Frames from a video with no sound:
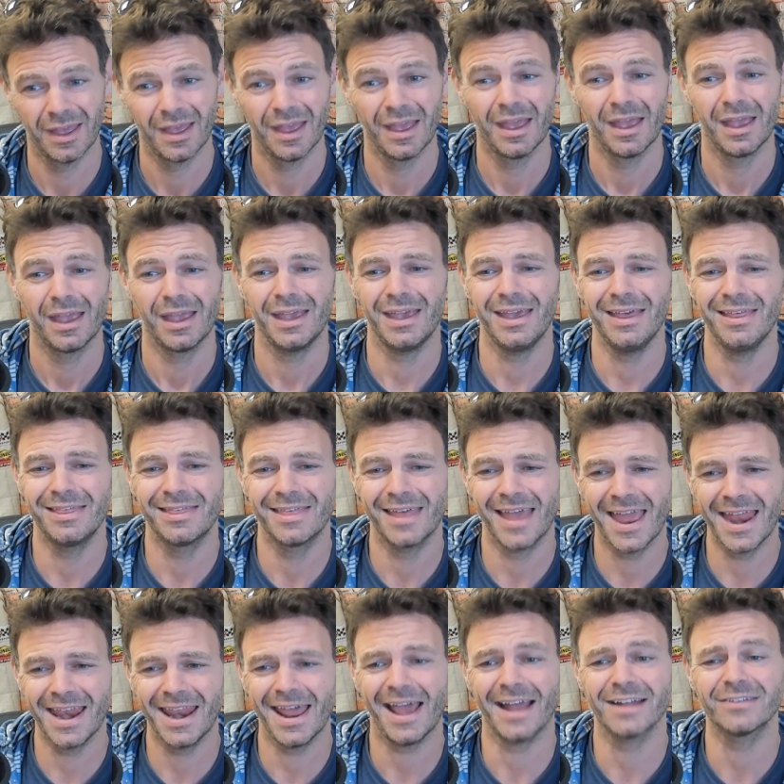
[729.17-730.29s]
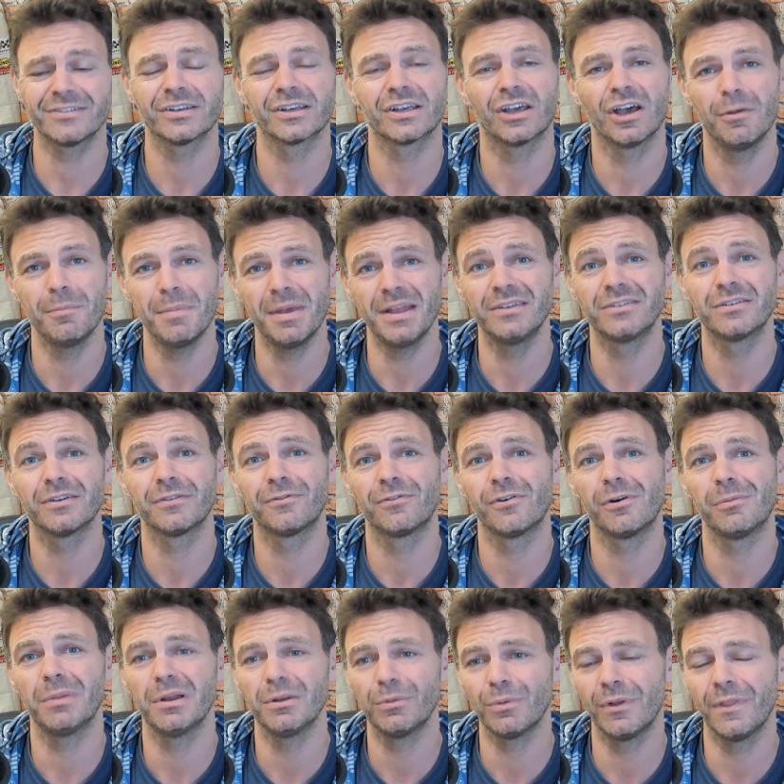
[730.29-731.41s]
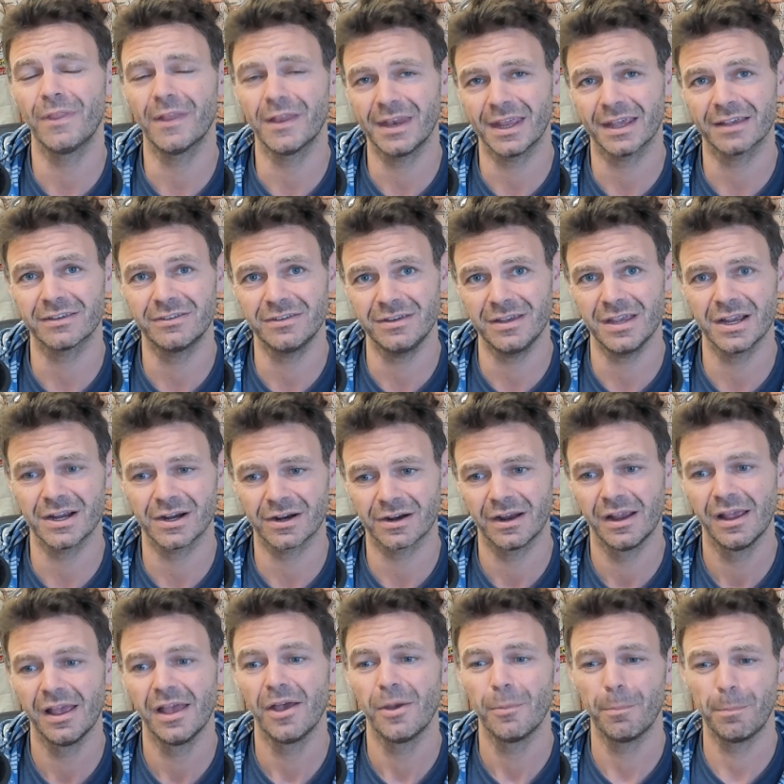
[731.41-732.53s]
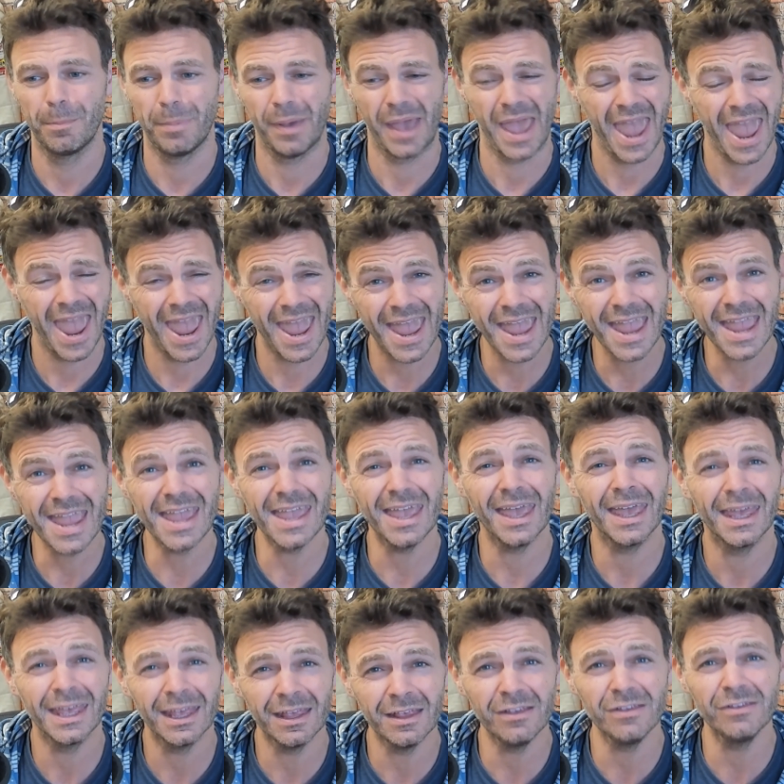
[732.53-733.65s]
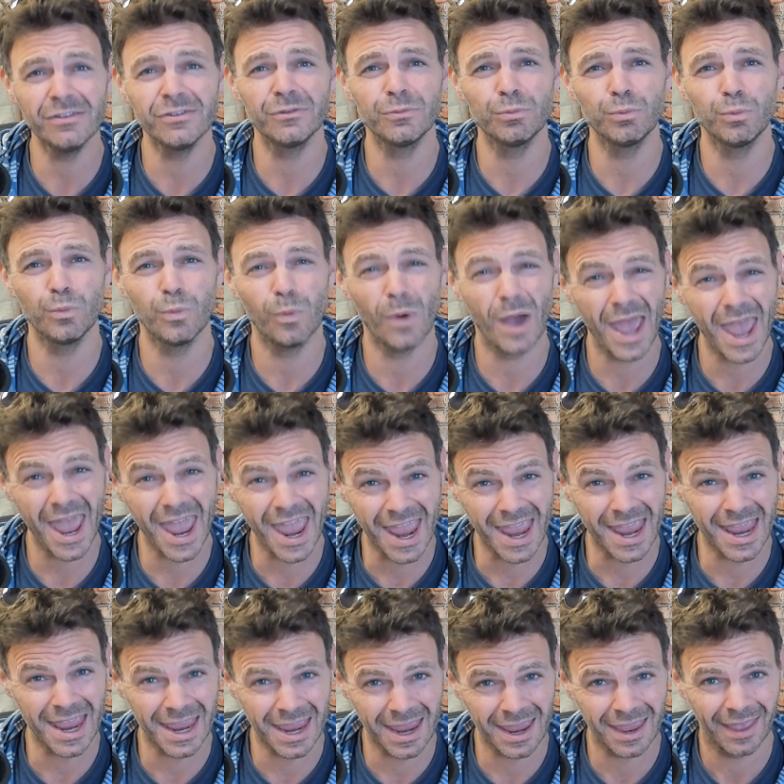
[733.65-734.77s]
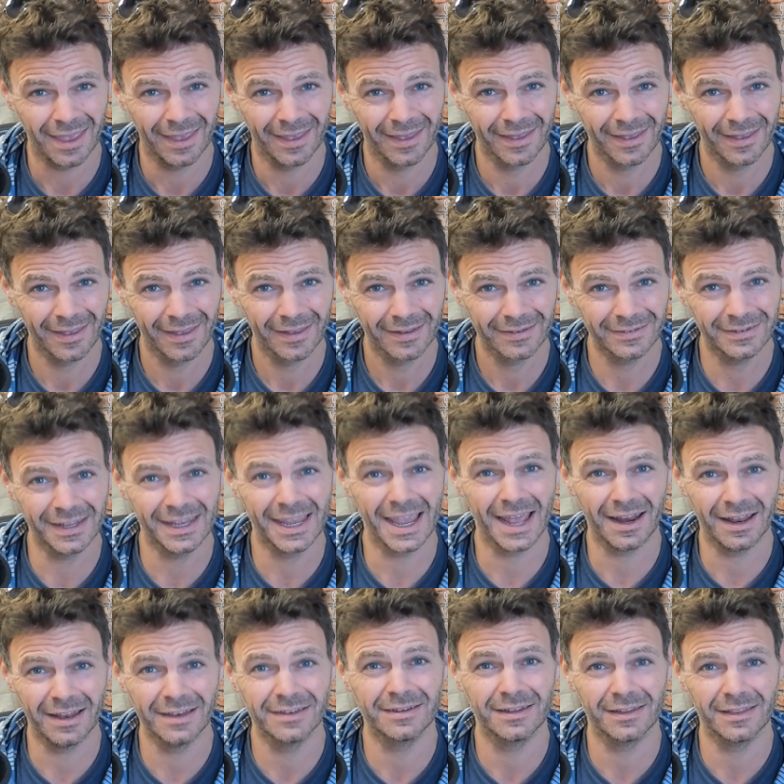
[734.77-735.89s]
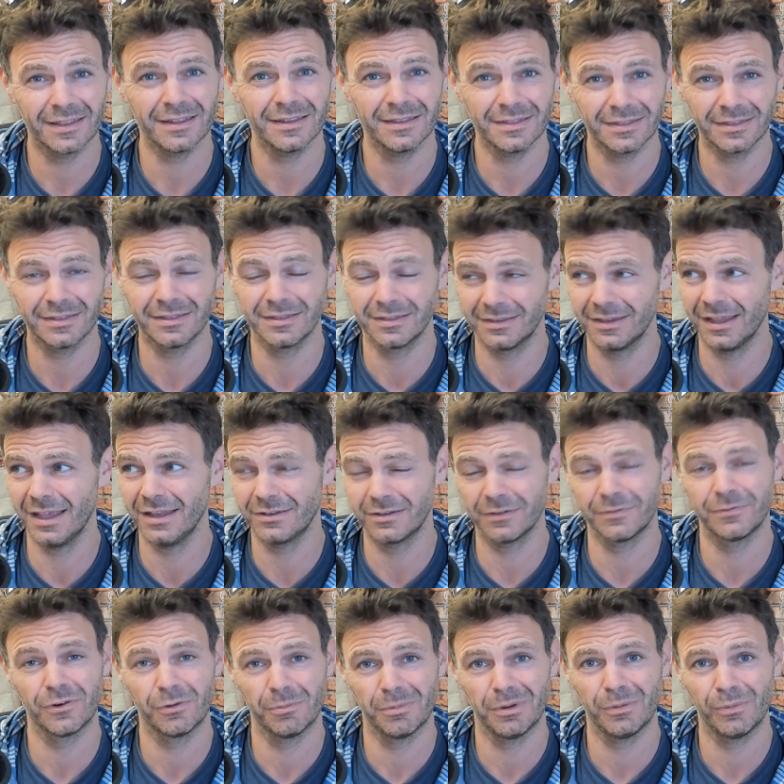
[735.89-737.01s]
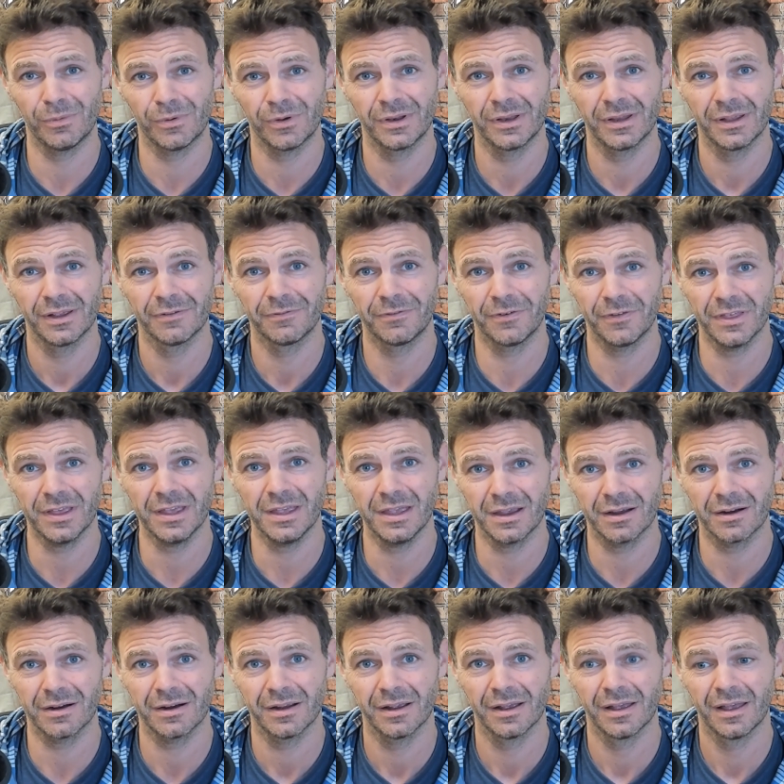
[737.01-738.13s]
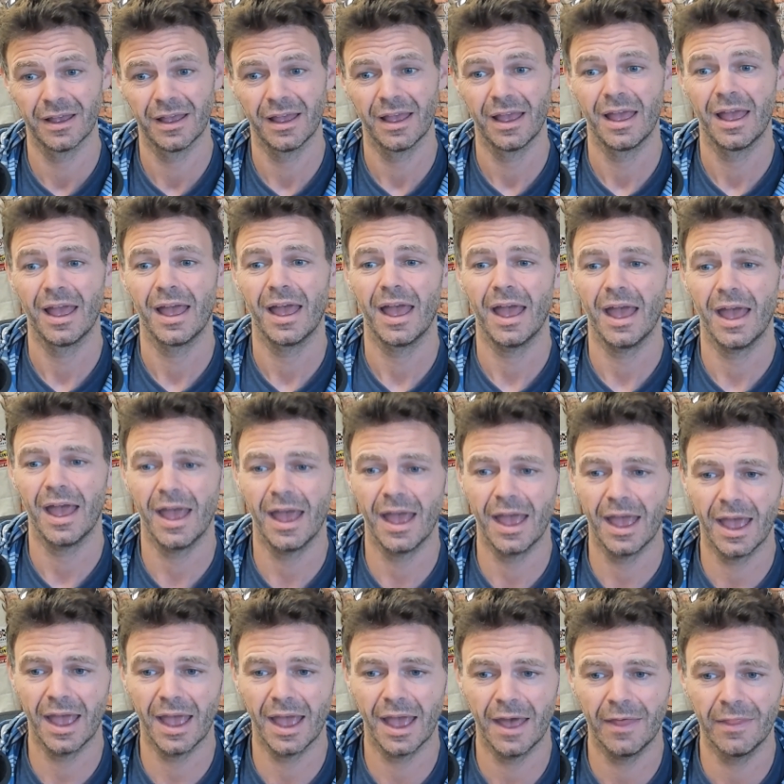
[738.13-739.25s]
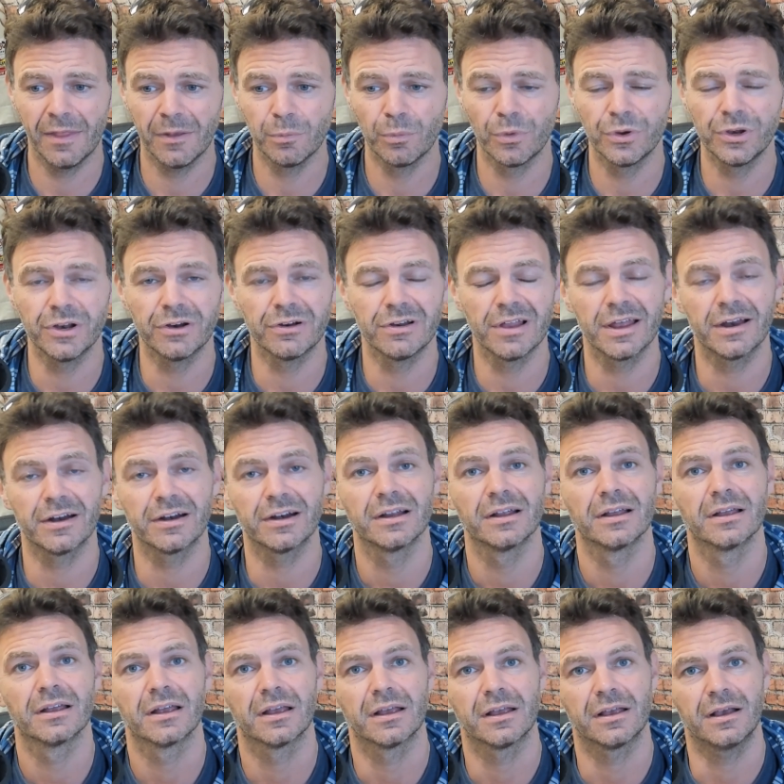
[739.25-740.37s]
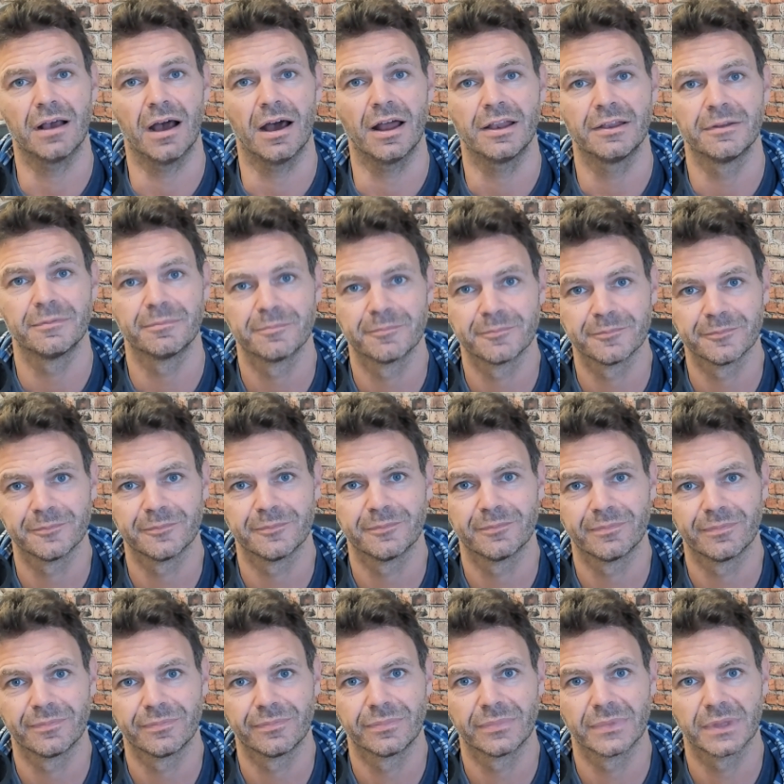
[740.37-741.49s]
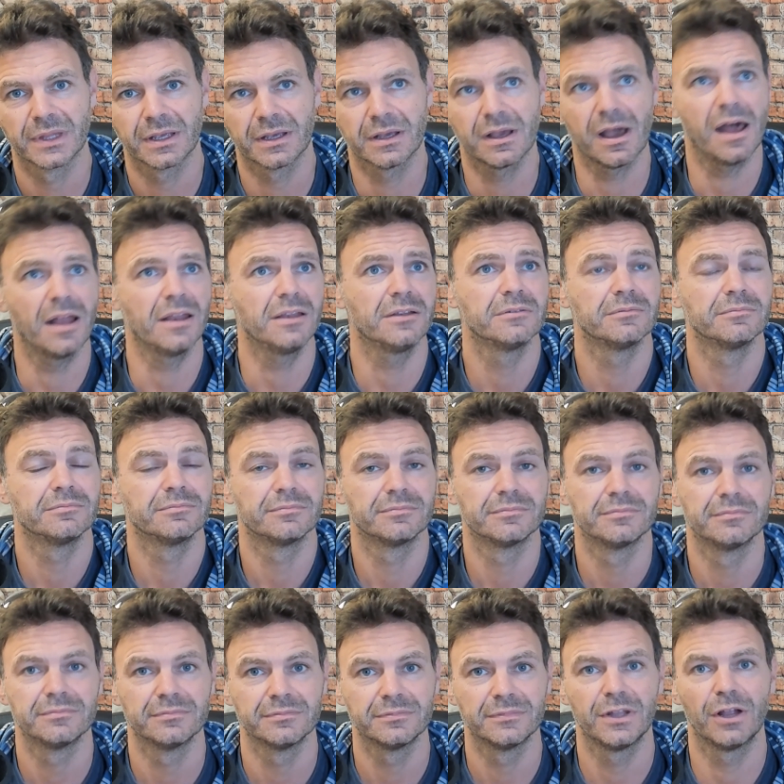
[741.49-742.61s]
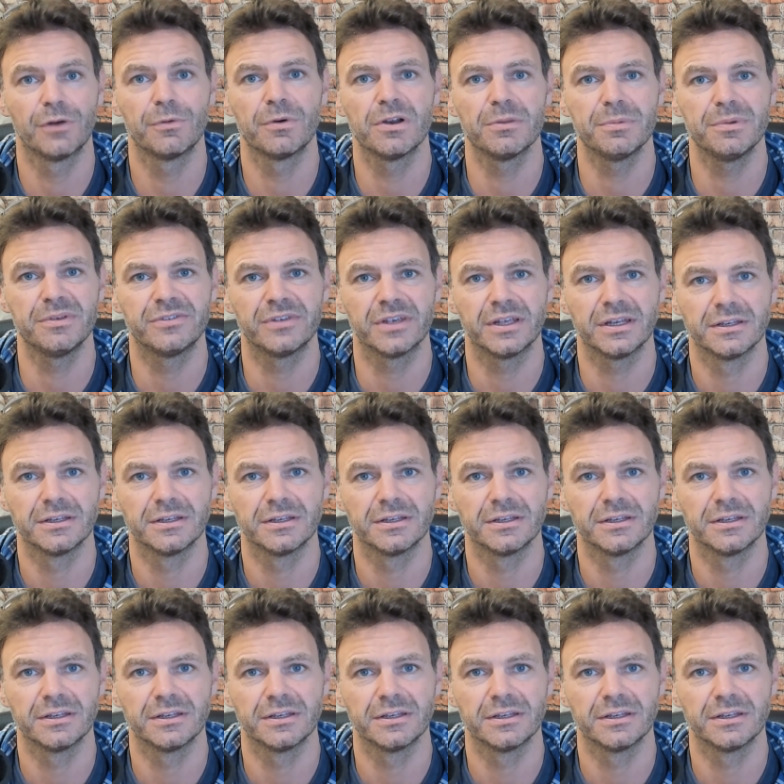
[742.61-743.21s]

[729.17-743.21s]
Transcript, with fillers: He then had to come into Formula 1 the next year, pay his way to get into the into Formula 1 for the year. And then one year later, gone. Gone. Nowhere to be seen.